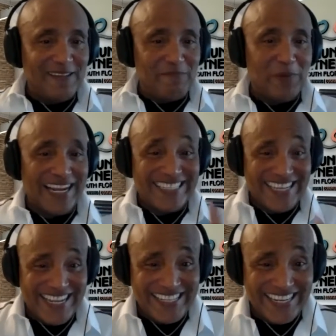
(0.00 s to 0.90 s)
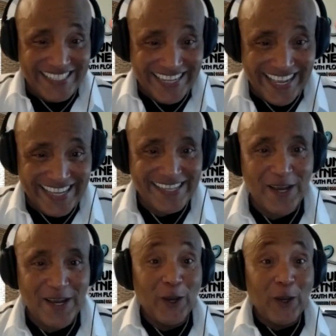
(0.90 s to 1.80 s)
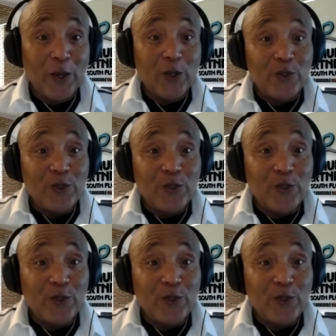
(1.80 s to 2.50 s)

but at the end of the day, you